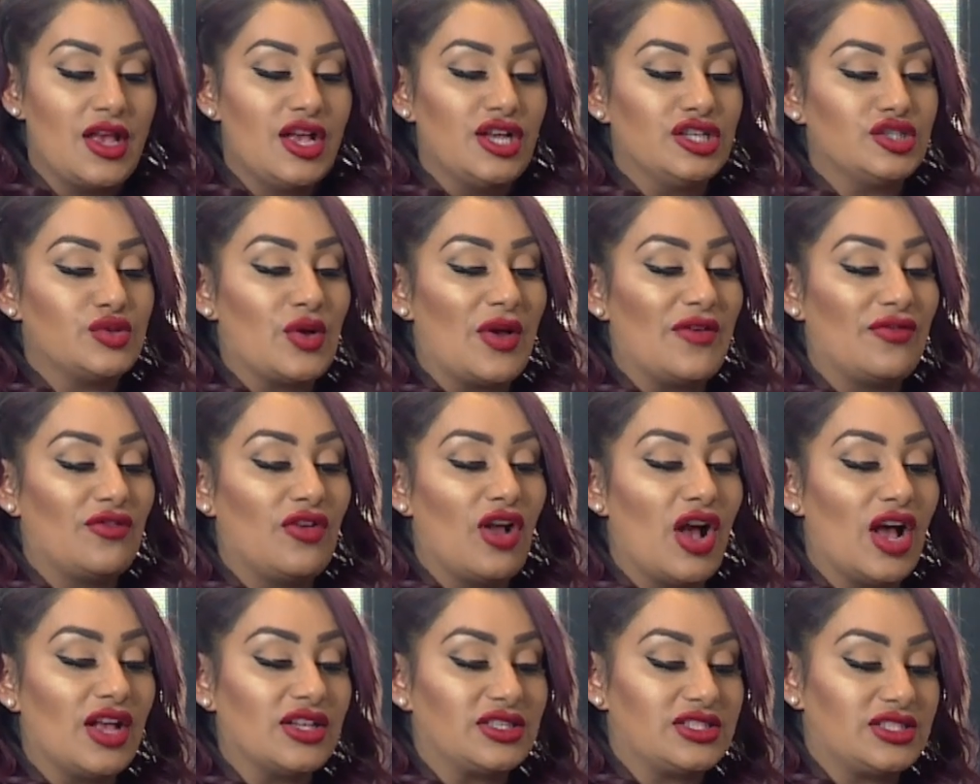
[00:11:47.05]
So I've
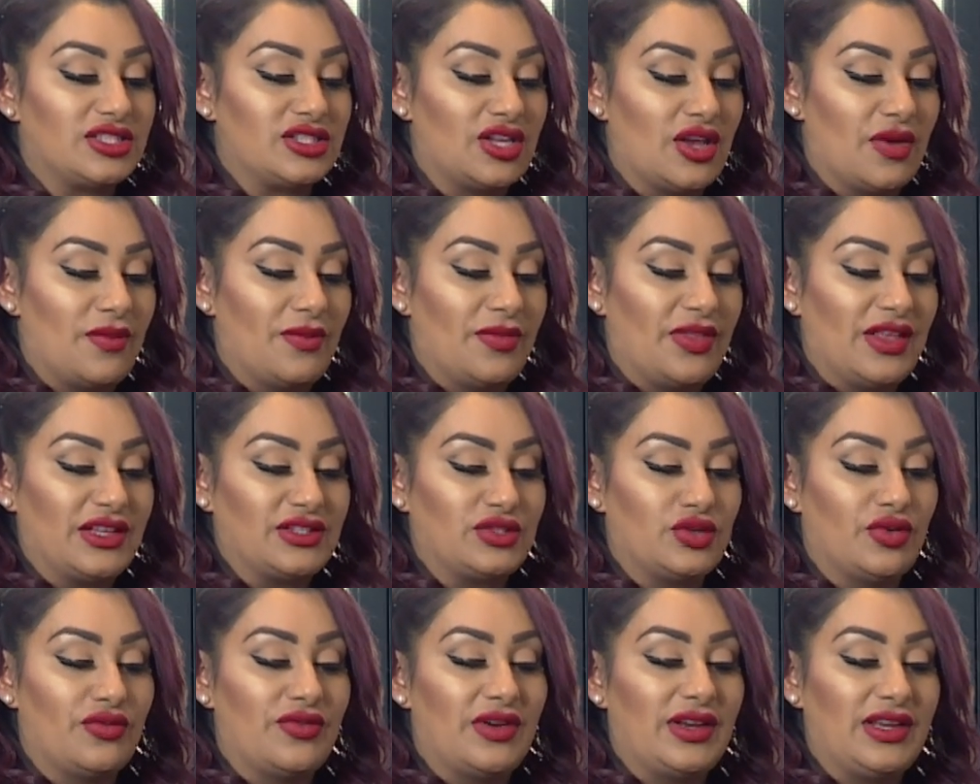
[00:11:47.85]
got some
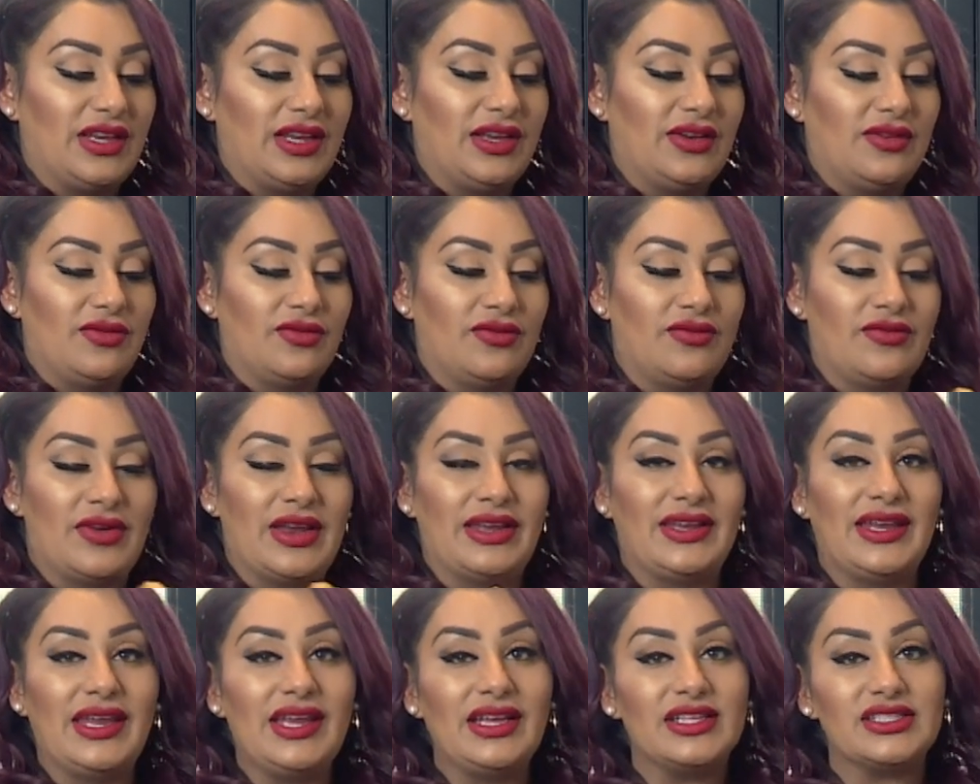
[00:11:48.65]
that's already
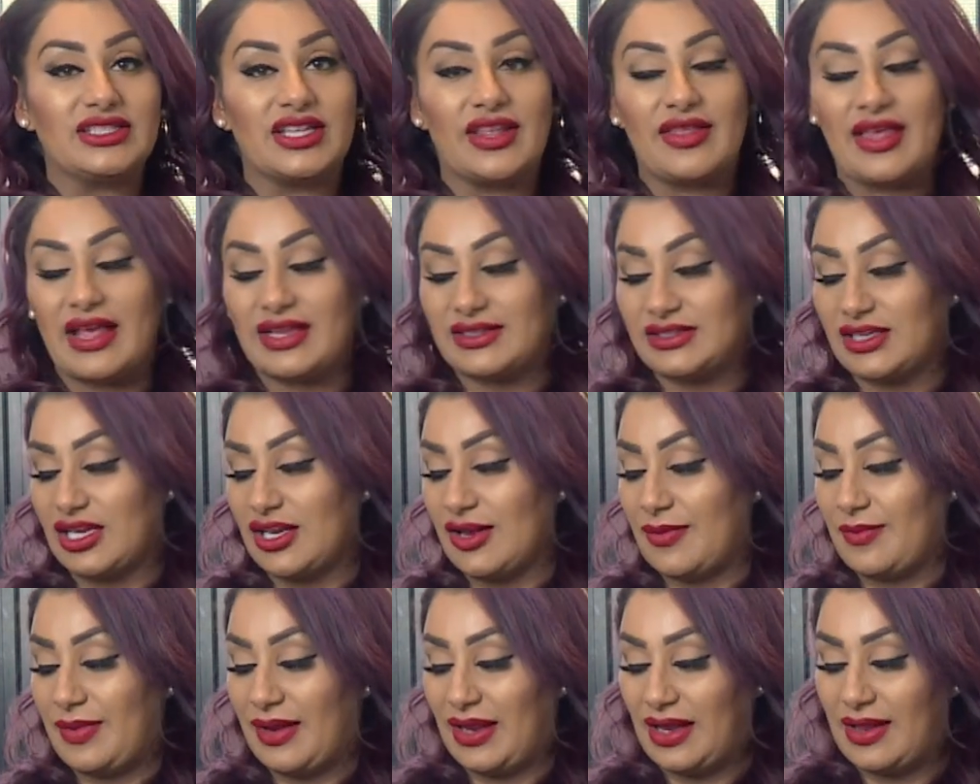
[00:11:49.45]
ready, so that's
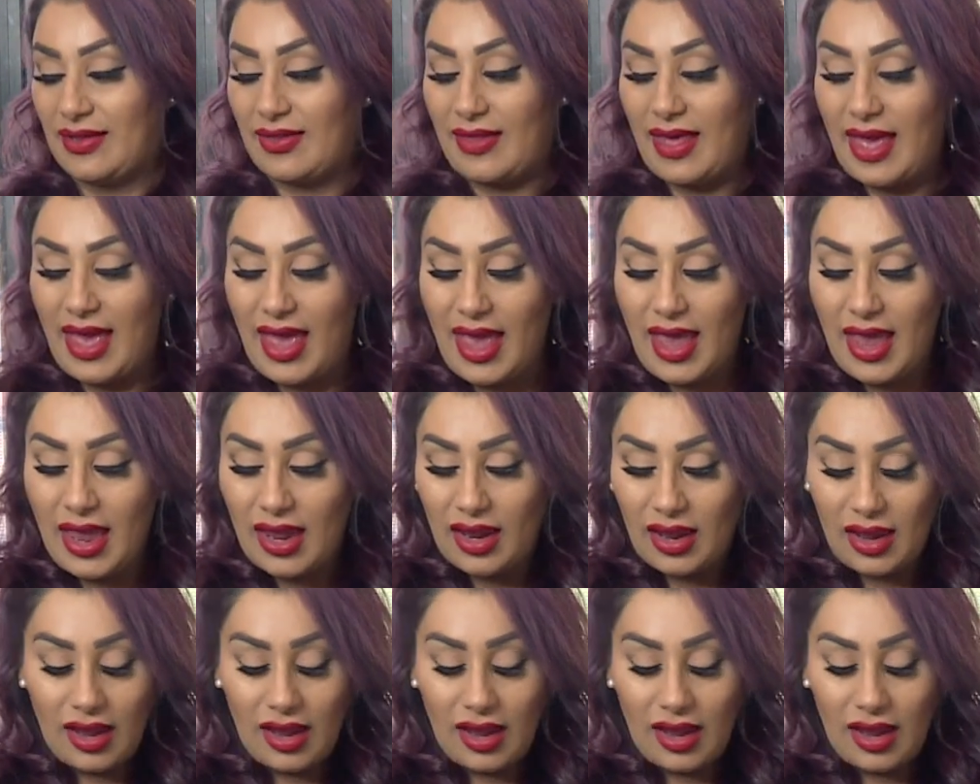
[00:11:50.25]
going to be in there.